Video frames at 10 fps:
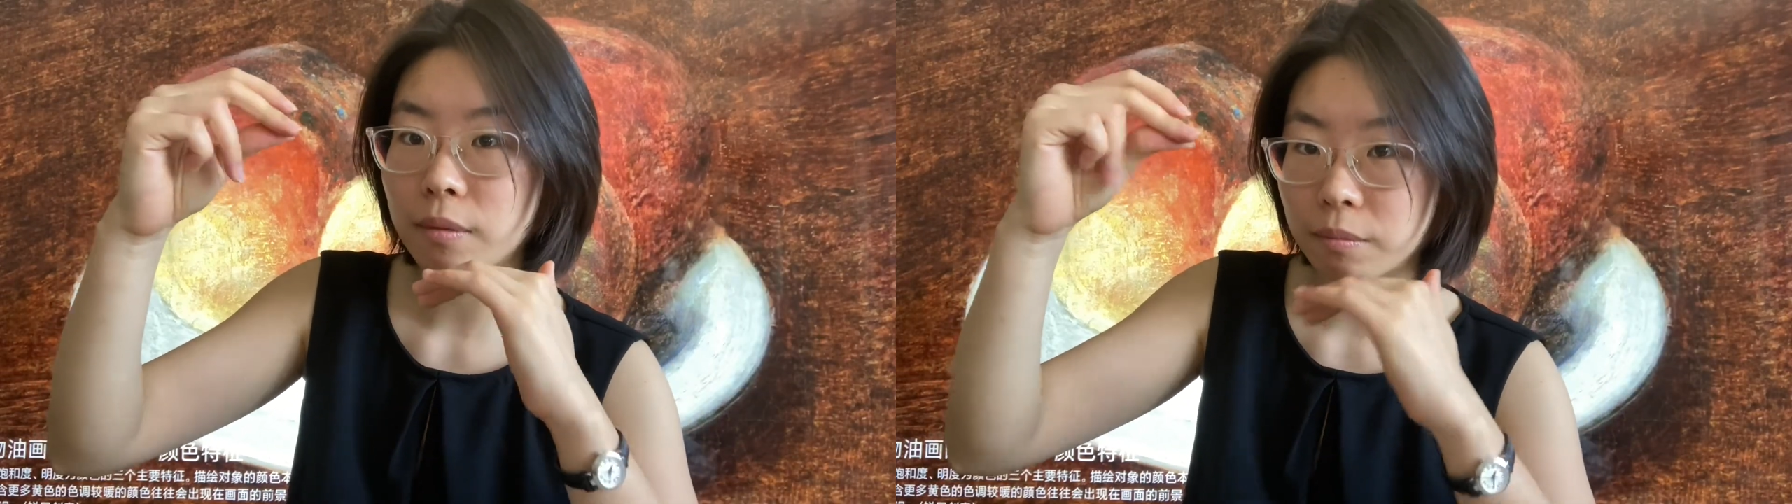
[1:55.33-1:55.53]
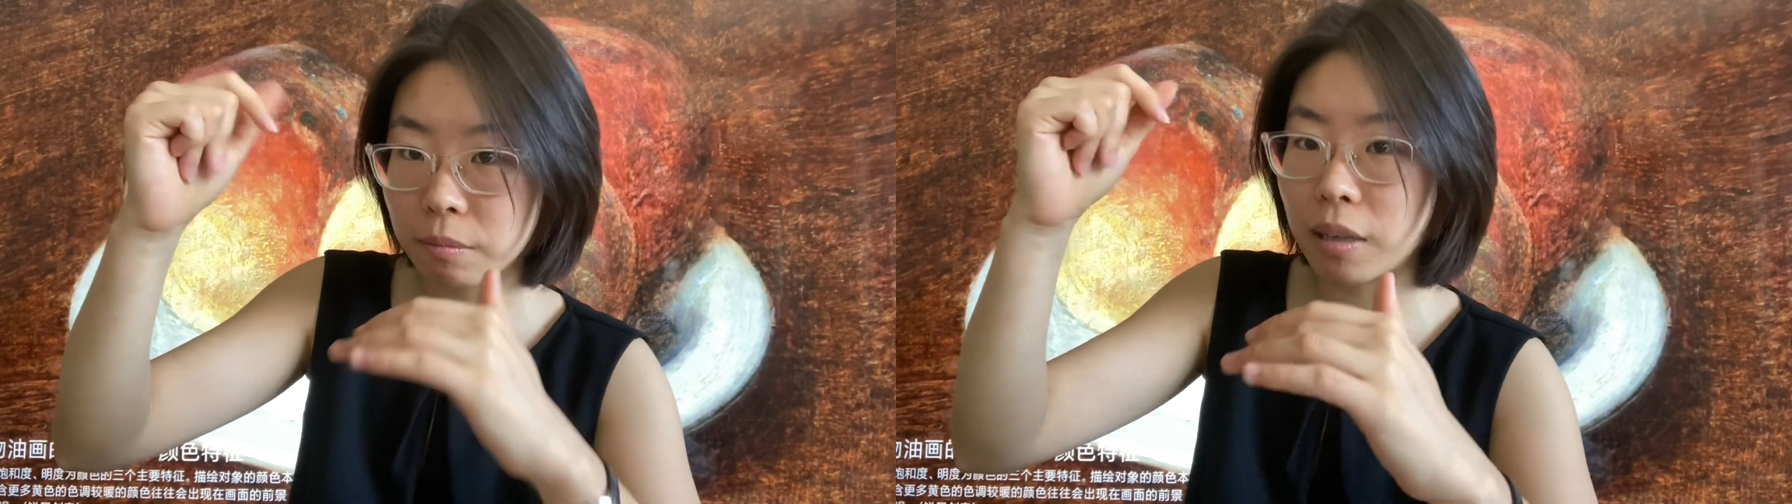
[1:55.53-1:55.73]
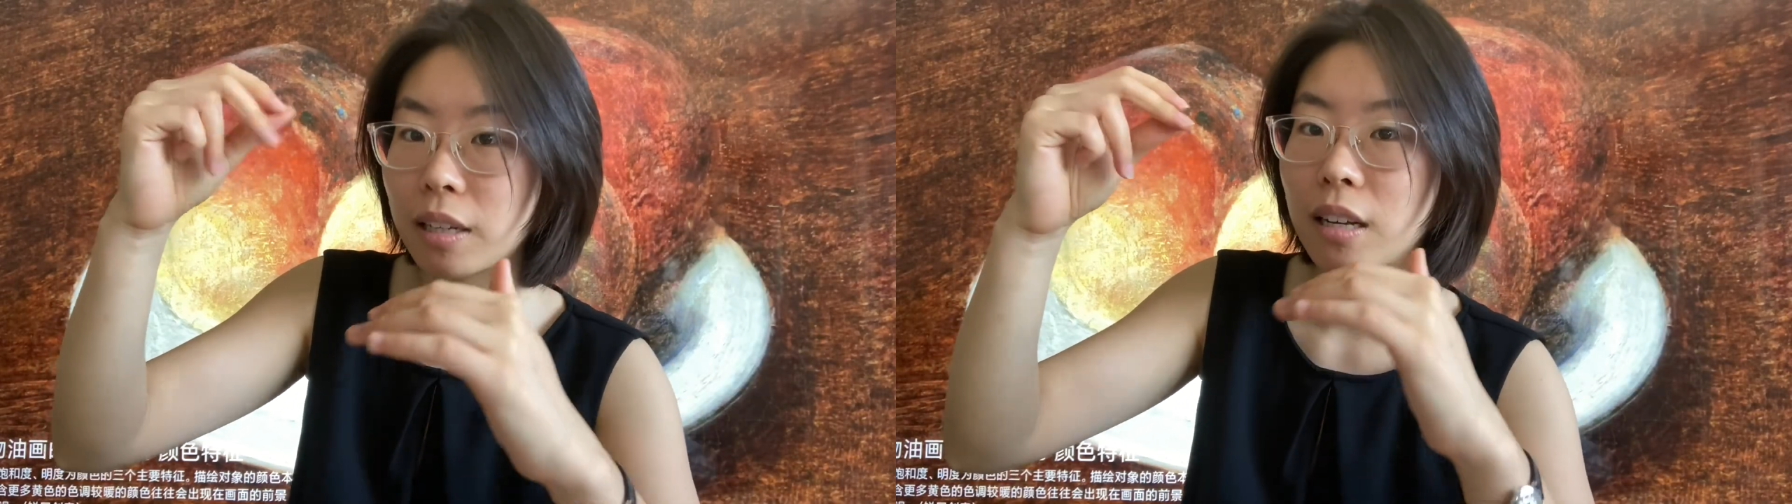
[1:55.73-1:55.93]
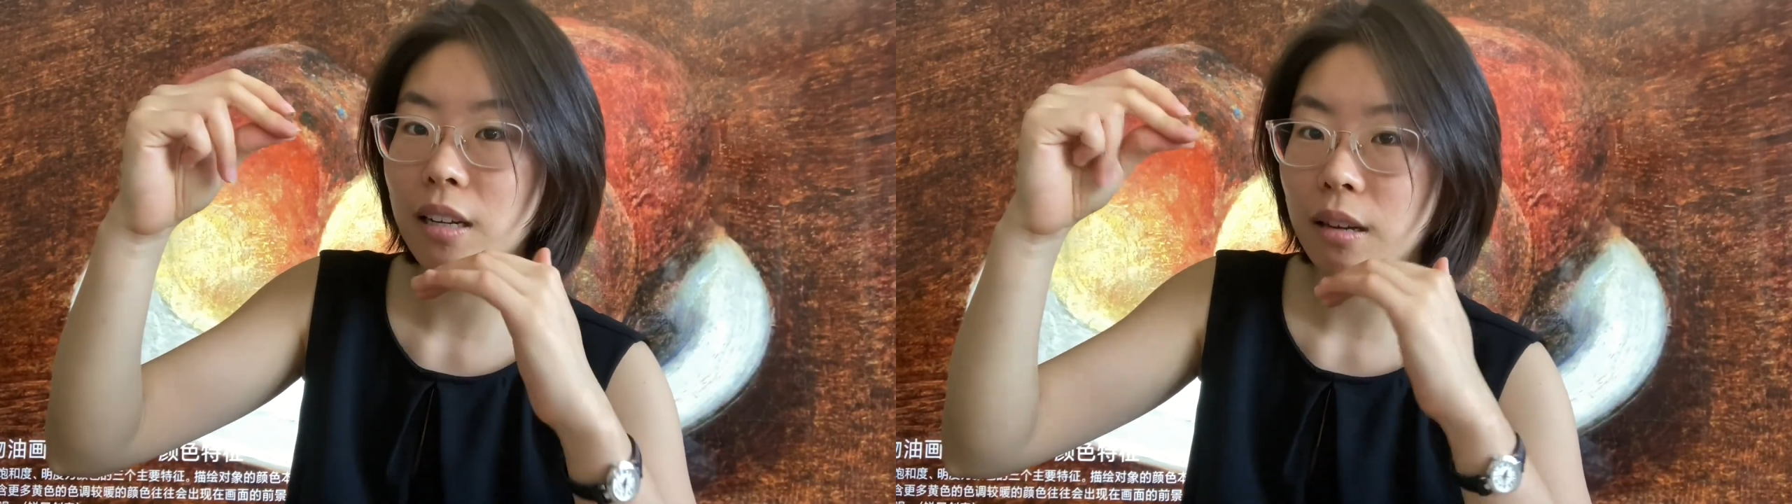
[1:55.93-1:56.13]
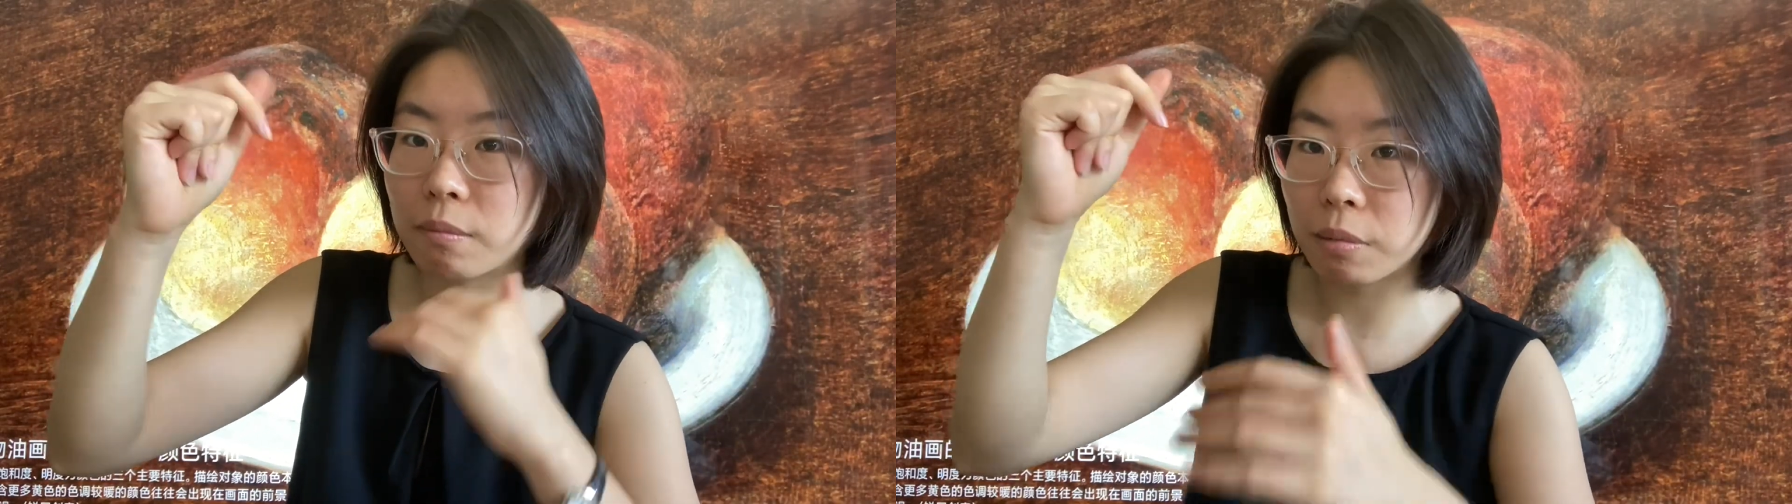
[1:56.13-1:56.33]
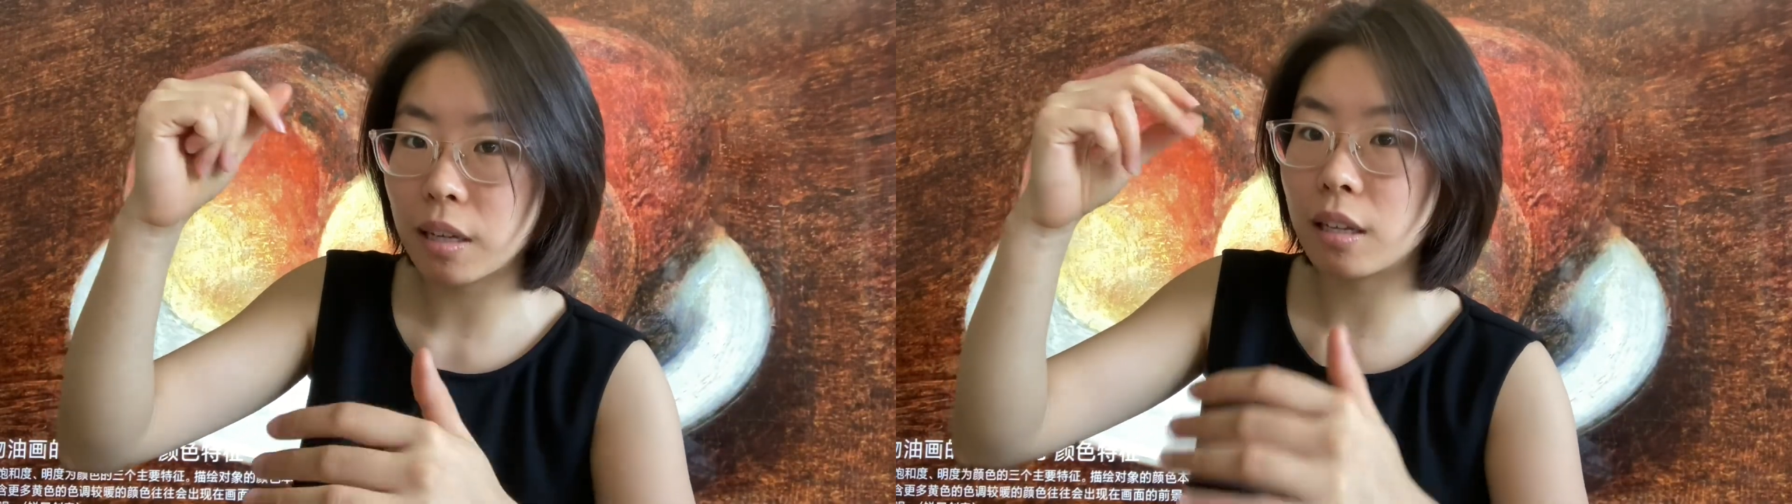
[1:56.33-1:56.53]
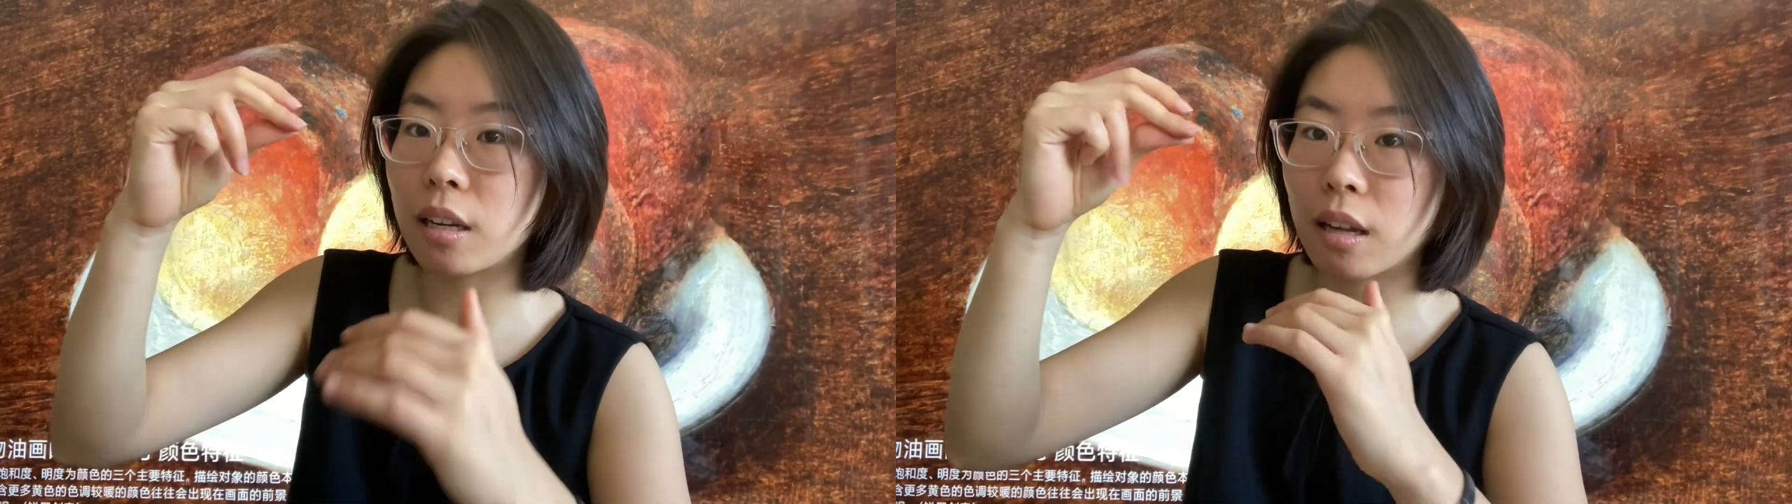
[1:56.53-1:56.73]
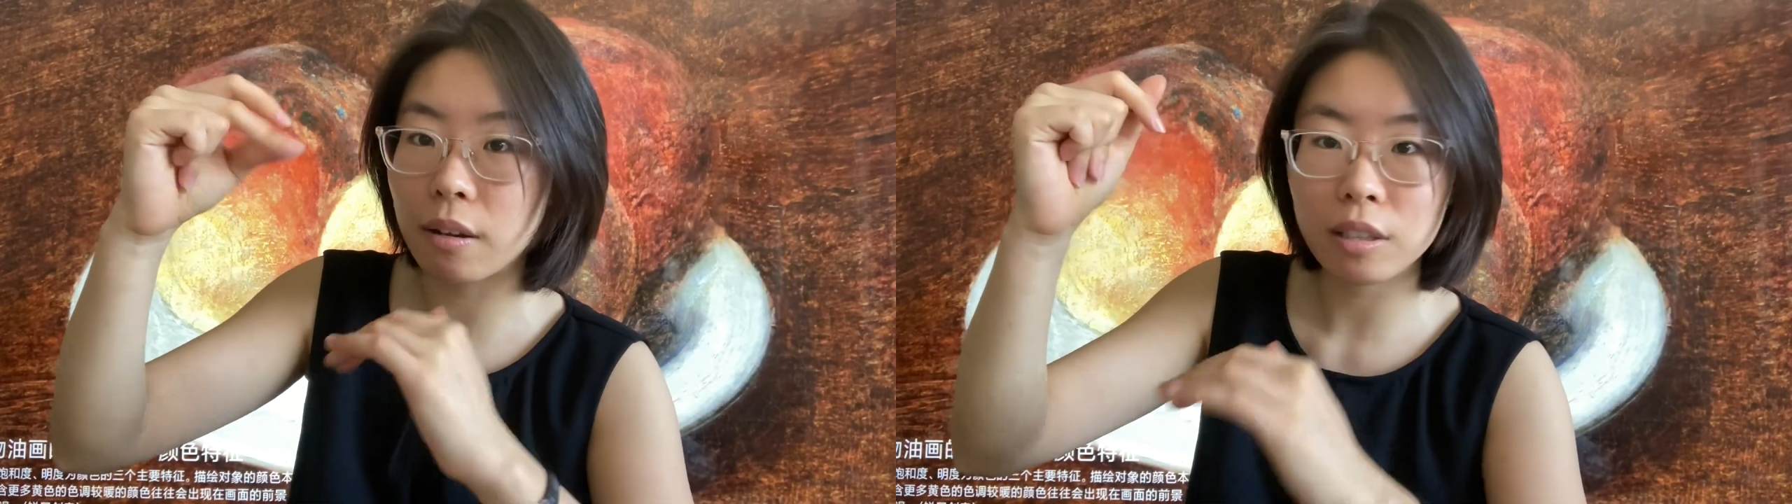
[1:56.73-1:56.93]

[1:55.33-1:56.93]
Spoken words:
ba da da ba da da,